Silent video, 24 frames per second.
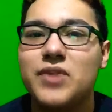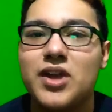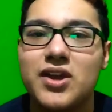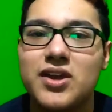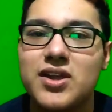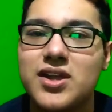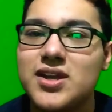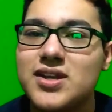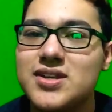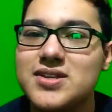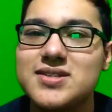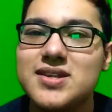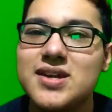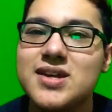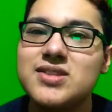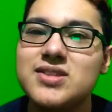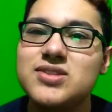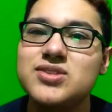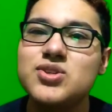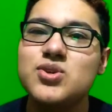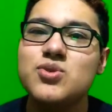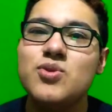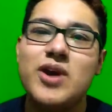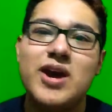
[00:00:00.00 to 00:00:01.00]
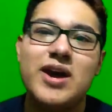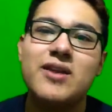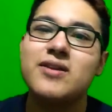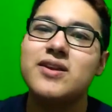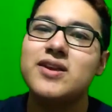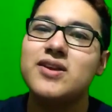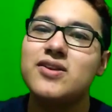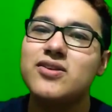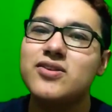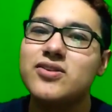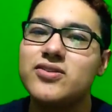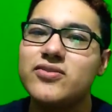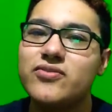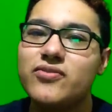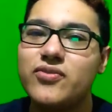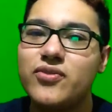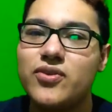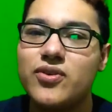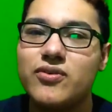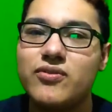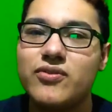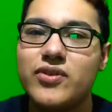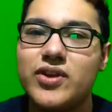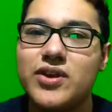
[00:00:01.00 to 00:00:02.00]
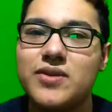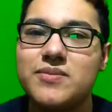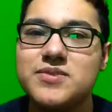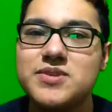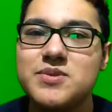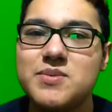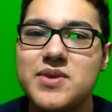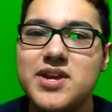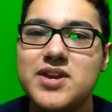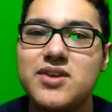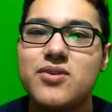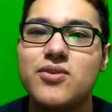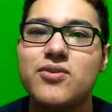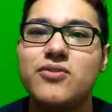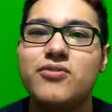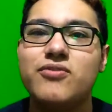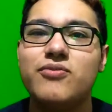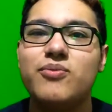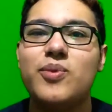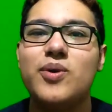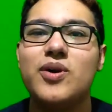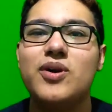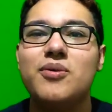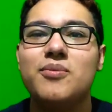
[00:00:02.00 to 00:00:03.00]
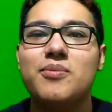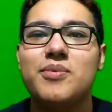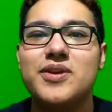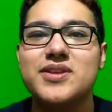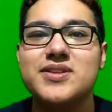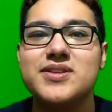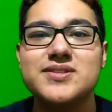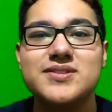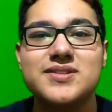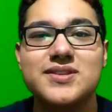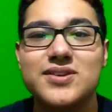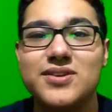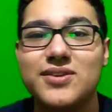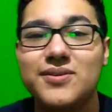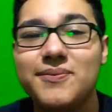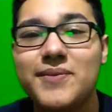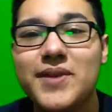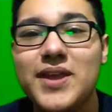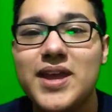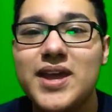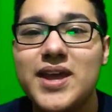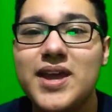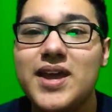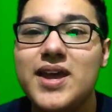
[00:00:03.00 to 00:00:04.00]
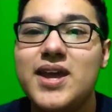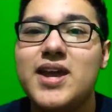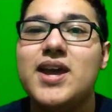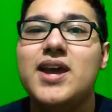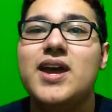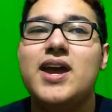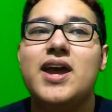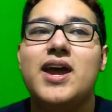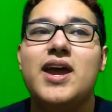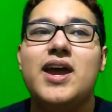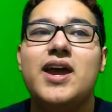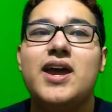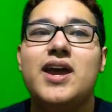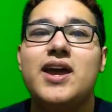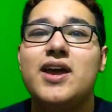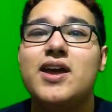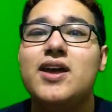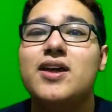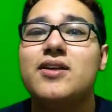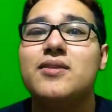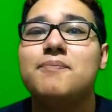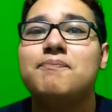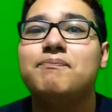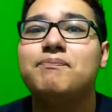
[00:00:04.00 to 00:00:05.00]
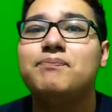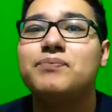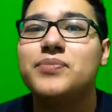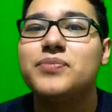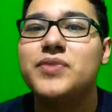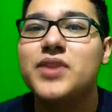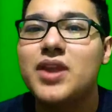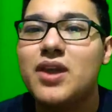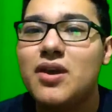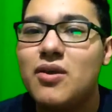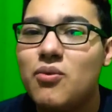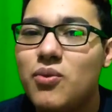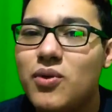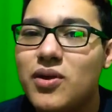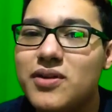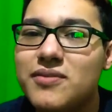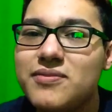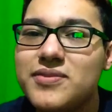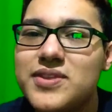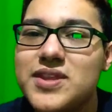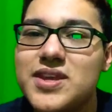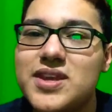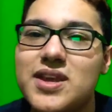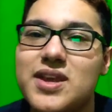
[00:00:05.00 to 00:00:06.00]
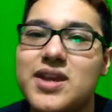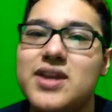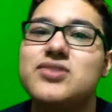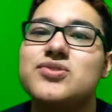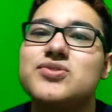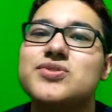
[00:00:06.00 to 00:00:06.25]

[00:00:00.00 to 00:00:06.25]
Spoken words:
again it's not too out of character for Venom to be goofball, but still. And one of the